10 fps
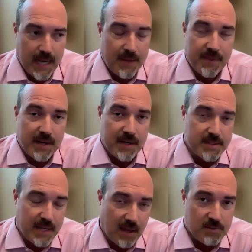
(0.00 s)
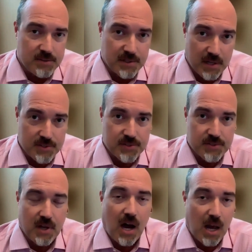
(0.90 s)
and then it tells
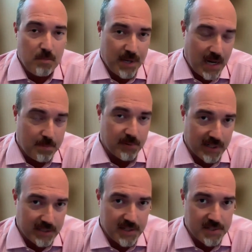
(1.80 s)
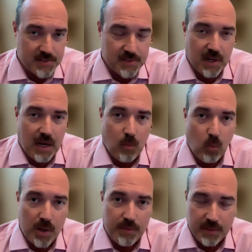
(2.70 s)
us, on paper at least,
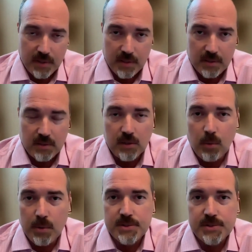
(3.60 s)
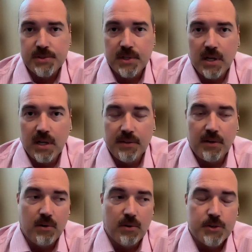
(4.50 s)
what the lowest
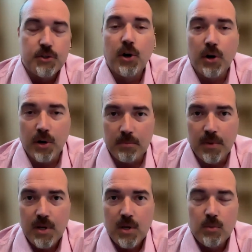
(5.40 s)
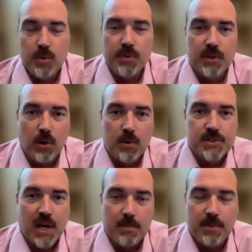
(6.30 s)
or the term with the
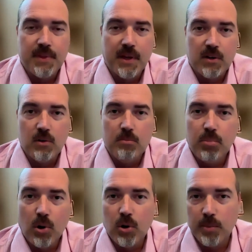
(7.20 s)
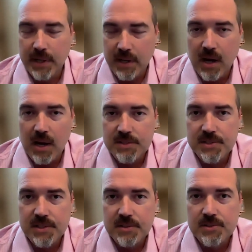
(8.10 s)
lowest hypothetical borrowing cost
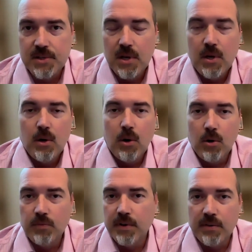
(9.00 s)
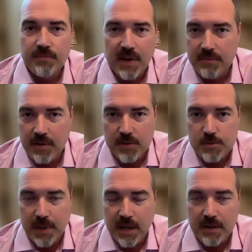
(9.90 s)
is over a 5-year
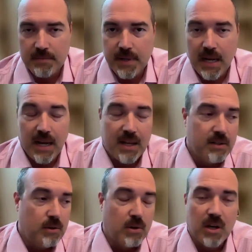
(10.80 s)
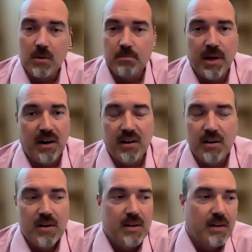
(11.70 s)
span. And you could
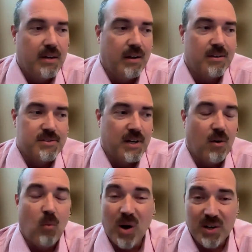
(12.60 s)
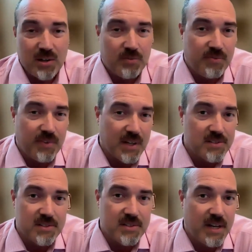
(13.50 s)
compare, say a 1-year
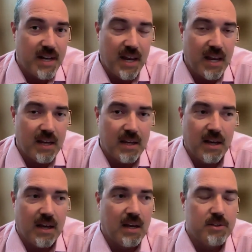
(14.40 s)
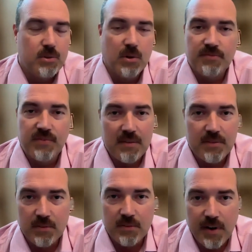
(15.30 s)
fixed today to a
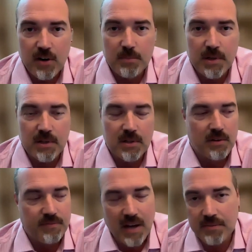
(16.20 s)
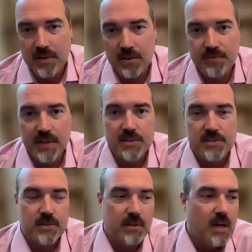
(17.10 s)
5-year variable, or a 5-year
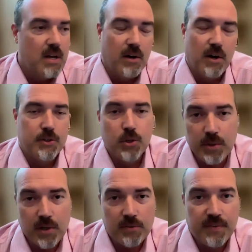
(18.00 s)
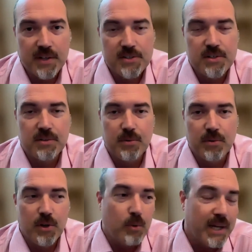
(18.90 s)
fixed, or a 2-year fixed
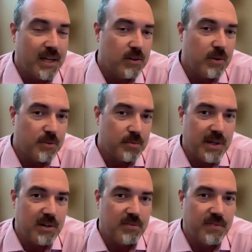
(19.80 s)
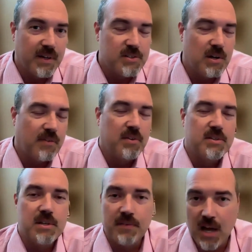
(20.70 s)
renewing into a 3-year fixed. You have all
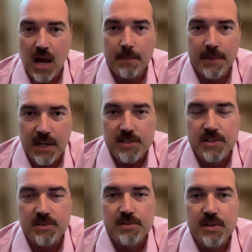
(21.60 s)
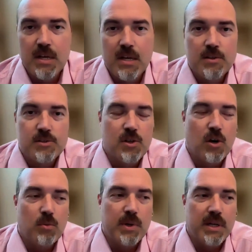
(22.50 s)
these different combinations.
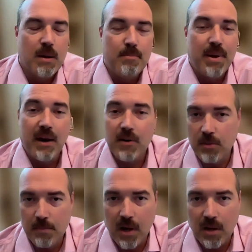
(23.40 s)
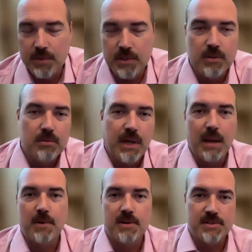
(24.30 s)
So we compare them all. We do
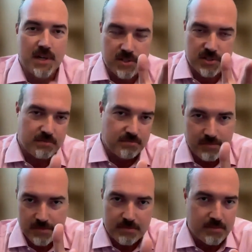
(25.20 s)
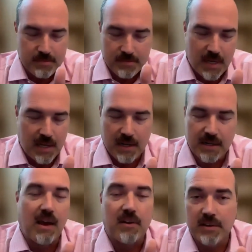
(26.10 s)
amortization
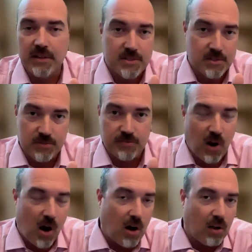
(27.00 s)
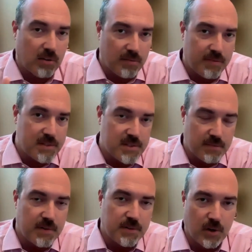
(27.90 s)
calculations for all of these
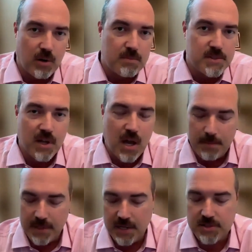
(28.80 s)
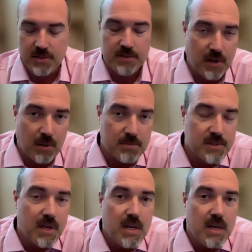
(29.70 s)
different terms and combination of terms.